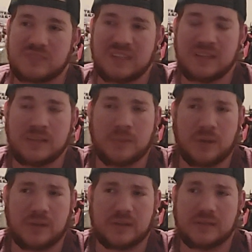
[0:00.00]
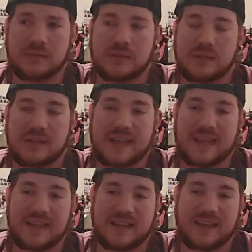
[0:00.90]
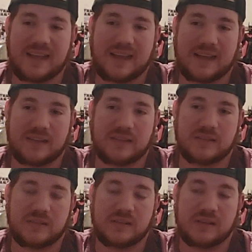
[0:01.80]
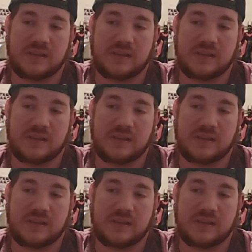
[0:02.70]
and the manga, and it has